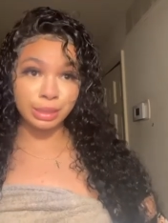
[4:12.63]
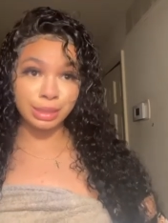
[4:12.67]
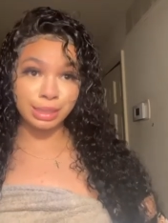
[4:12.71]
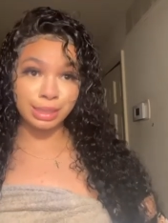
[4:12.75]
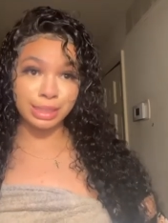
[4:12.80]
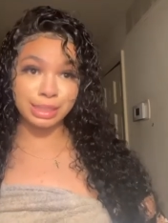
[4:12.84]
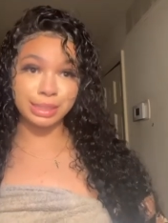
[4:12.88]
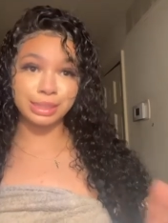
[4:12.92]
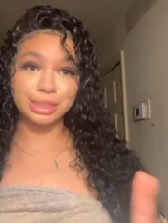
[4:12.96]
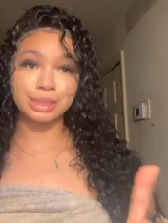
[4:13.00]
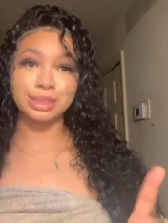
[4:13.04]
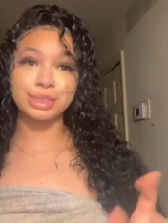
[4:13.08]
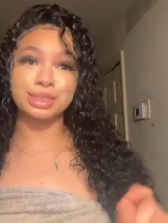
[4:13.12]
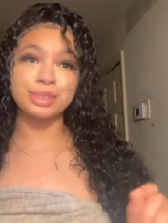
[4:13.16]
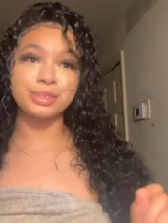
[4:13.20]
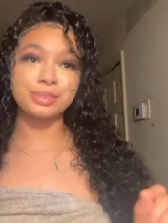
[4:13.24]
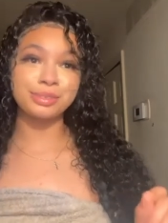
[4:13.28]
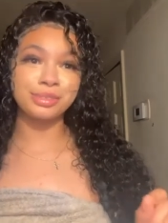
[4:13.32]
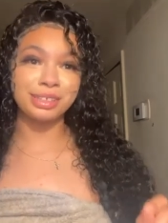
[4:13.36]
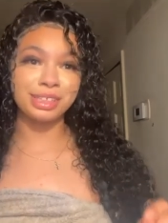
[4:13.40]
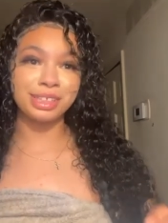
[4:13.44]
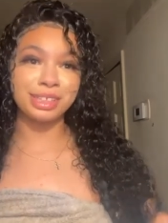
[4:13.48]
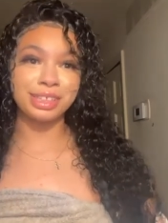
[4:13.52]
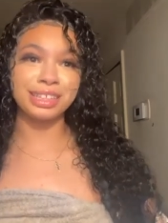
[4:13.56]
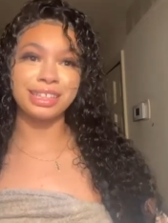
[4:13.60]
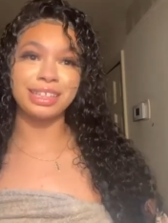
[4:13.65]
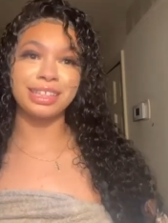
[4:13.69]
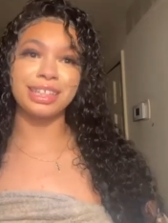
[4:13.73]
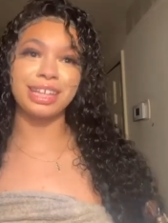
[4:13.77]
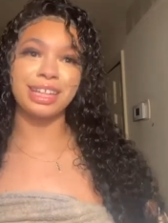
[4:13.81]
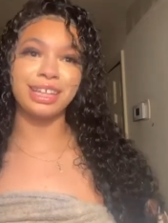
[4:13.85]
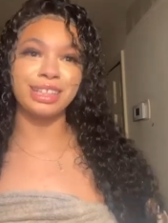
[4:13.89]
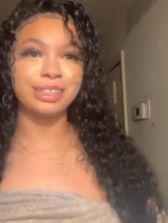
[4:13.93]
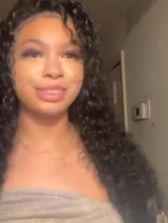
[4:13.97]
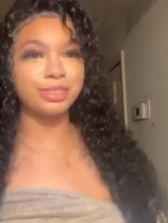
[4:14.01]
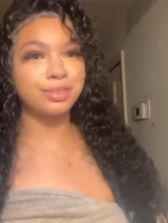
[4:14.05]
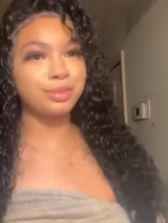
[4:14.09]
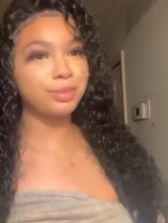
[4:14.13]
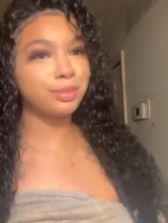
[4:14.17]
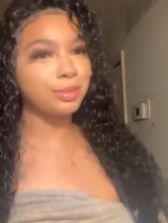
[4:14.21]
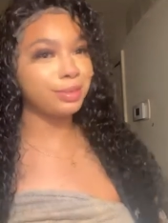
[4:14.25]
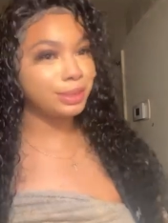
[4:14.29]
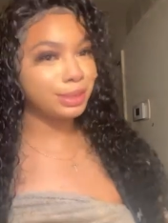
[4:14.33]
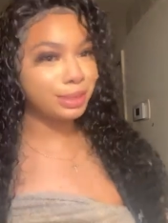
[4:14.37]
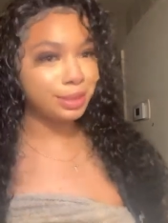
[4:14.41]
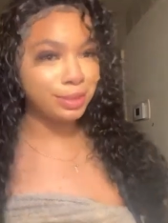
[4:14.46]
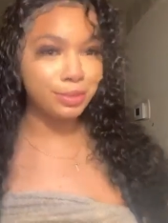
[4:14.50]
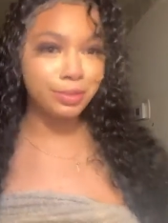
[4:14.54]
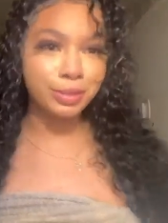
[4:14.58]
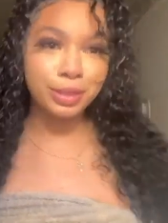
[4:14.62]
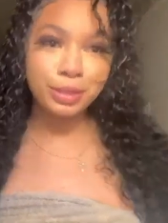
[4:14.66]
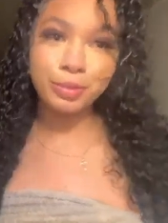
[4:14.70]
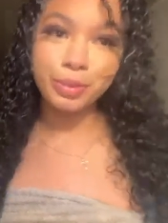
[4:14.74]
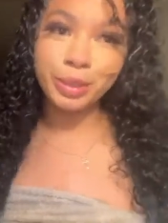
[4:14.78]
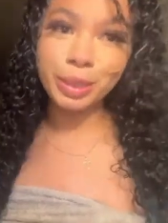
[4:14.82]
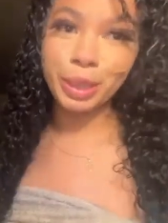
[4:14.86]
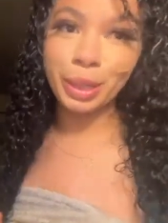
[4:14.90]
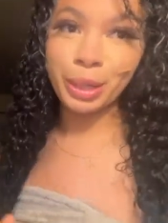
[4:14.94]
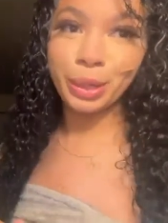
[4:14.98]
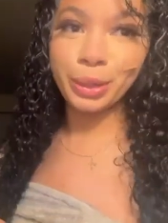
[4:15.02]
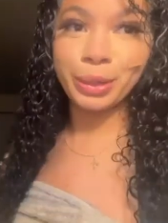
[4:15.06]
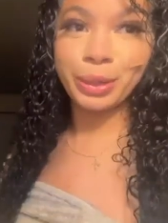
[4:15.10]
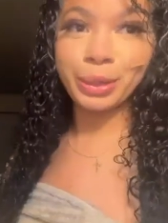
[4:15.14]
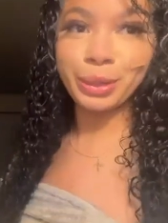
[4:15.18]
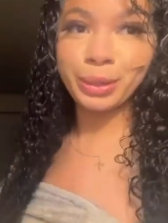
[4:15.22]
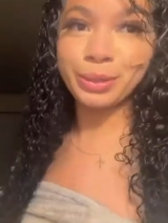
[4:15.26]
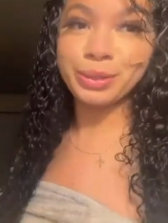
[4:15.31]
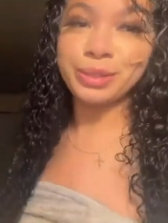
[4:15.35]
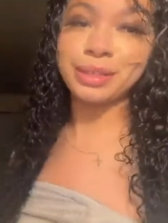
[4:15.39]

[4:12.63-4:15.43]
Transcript: I said Suki, like Suki, Suki with the good.